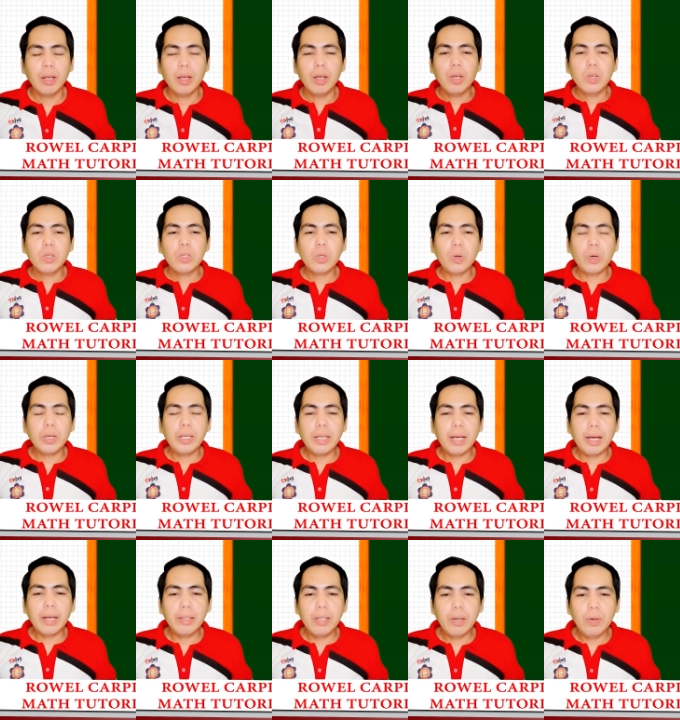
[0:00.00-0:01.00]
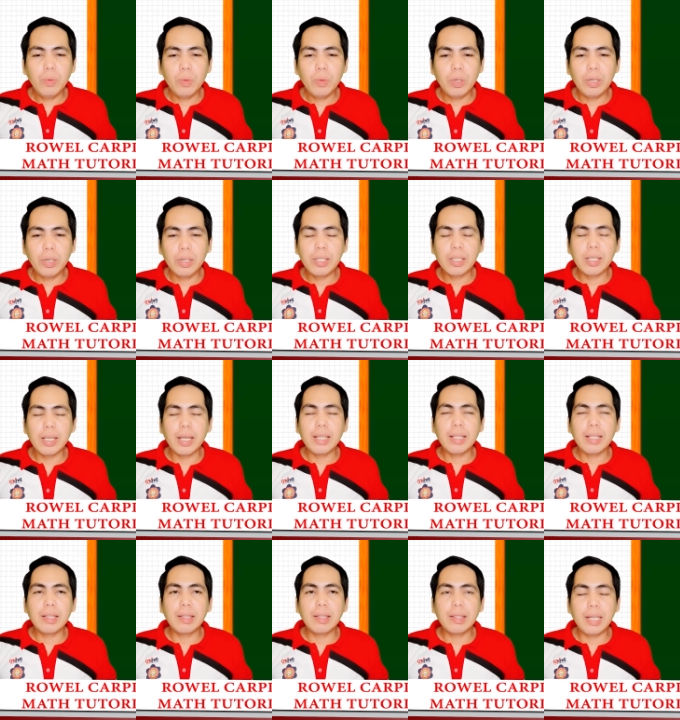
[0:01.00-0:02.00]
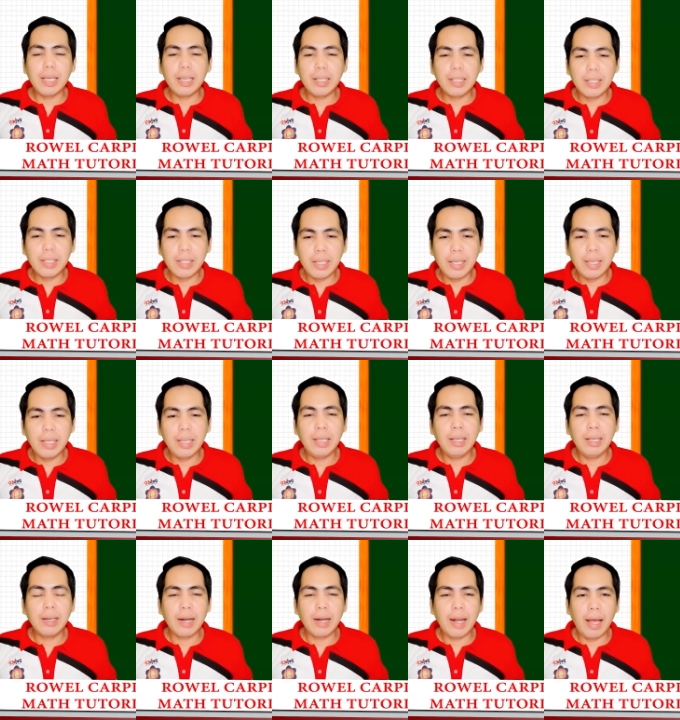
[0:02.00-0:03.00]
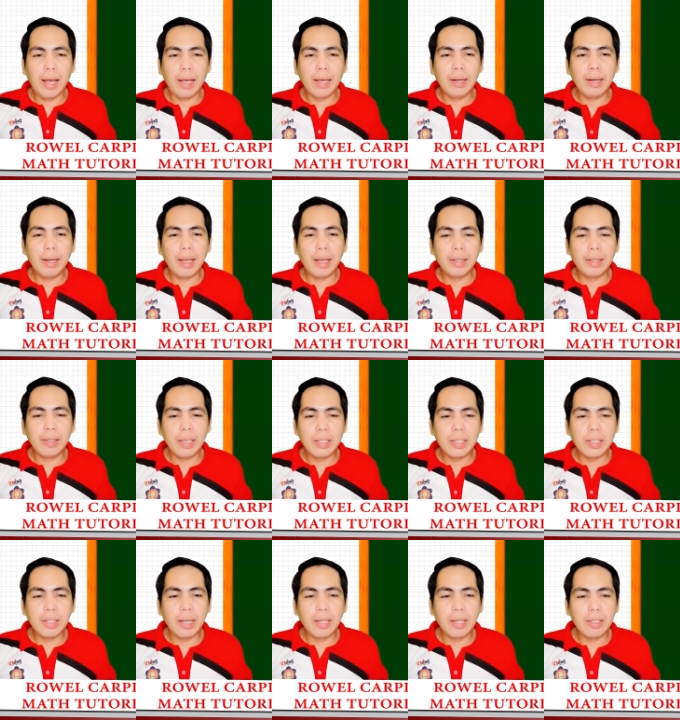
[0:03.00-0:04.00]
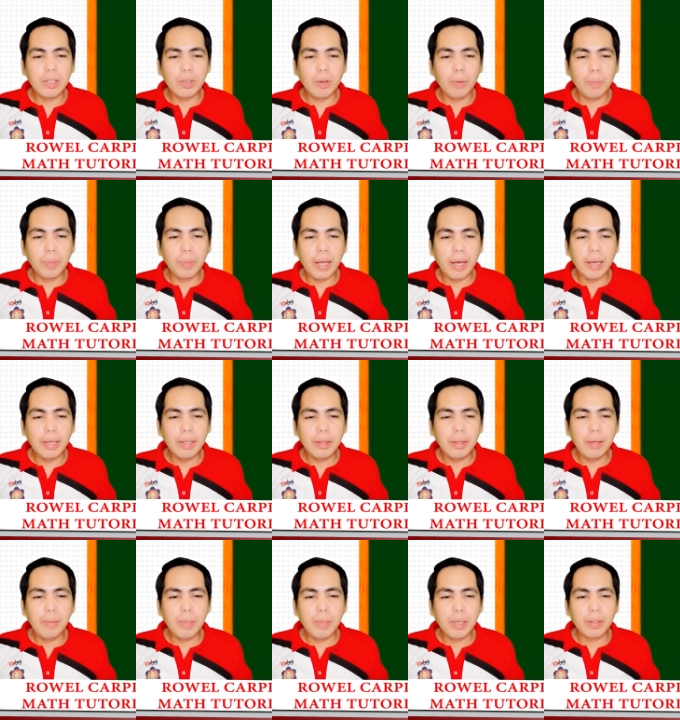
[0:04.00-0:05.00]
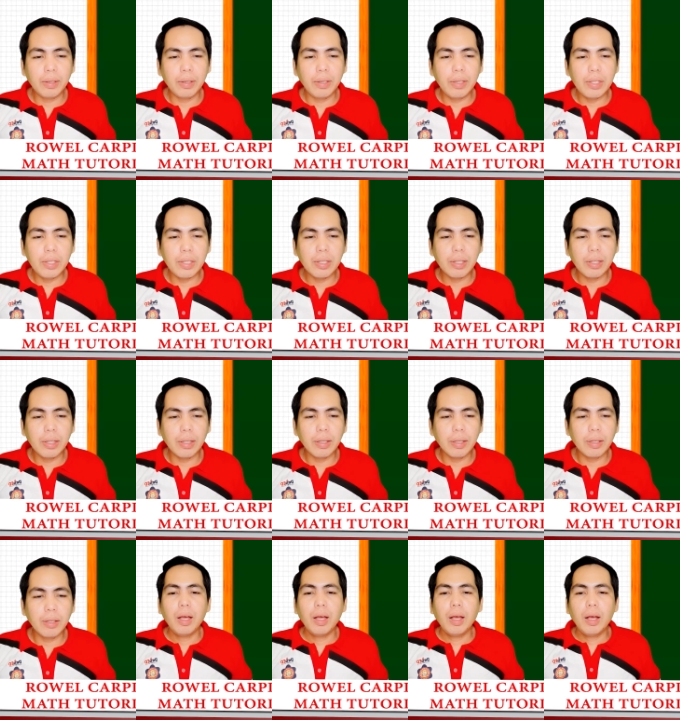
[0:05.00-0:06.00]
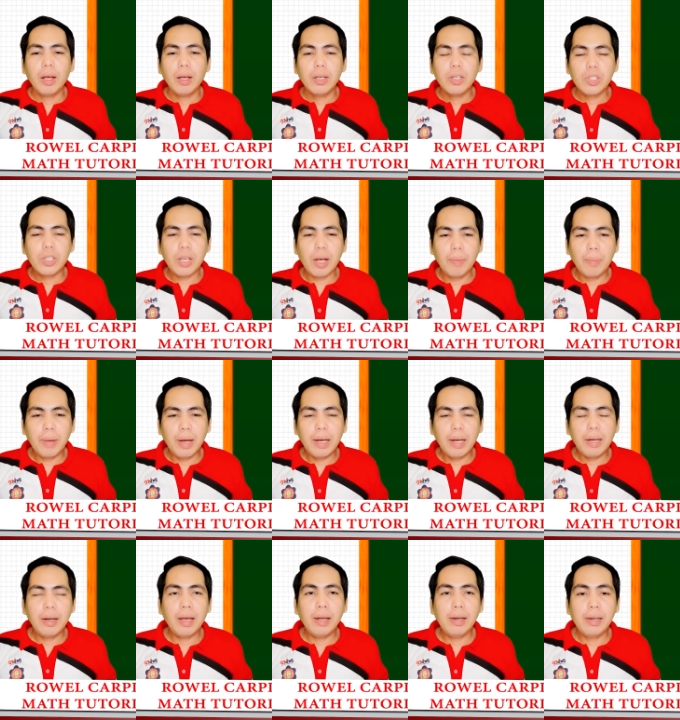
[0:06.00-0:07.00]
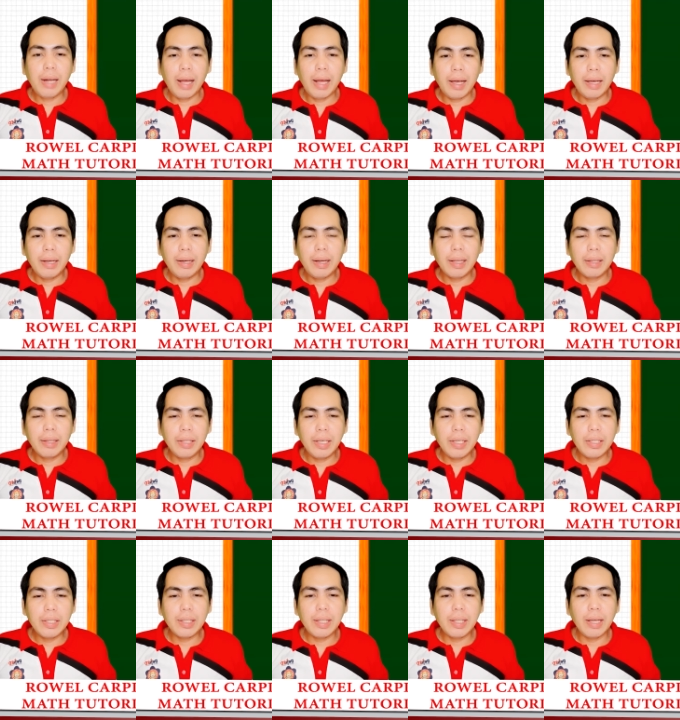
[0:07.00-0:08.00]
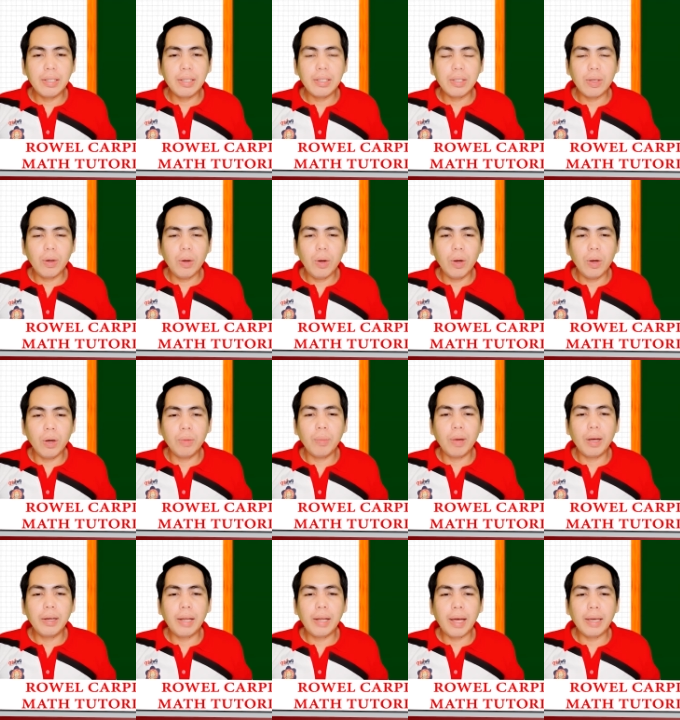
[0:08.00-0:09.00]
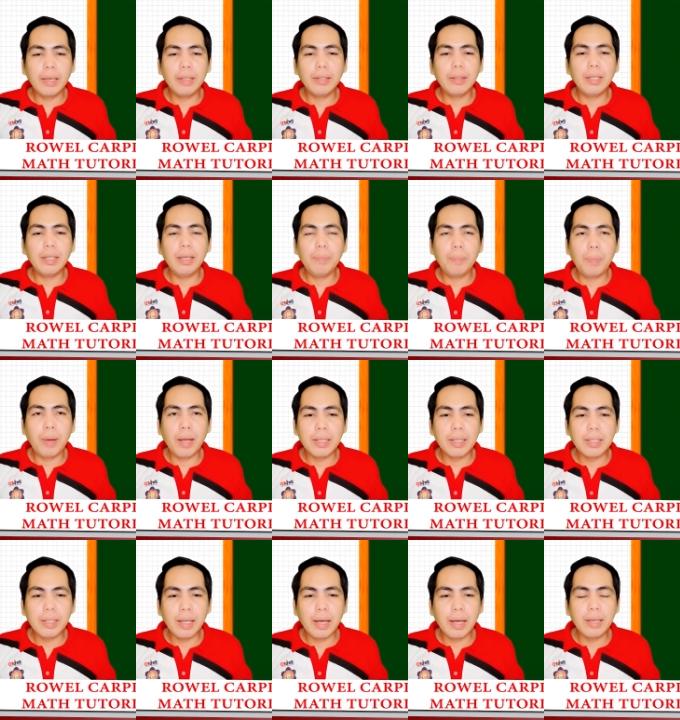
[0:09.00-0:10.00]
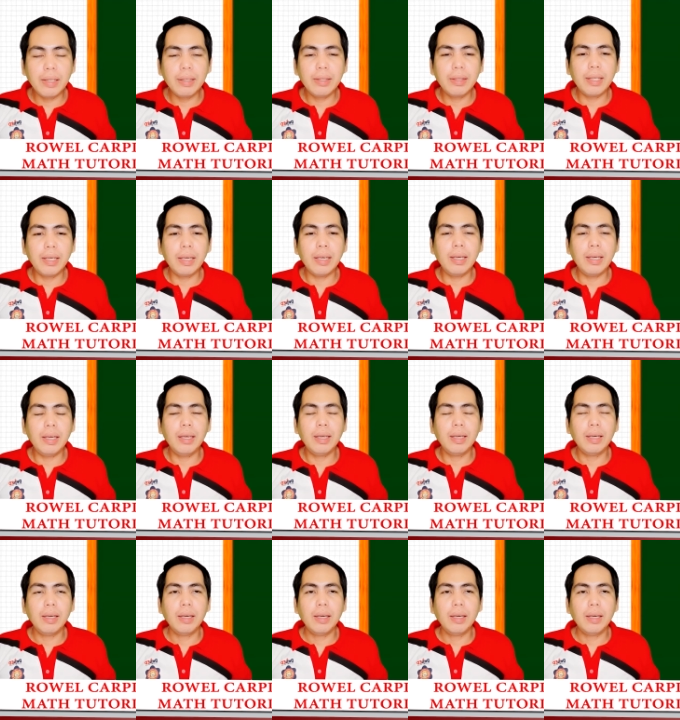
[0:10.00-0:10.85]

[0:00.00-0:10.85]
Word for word: So in other words, Trixie ran a distance of 90 meters. Shamara ran a distance of 90 plus 90.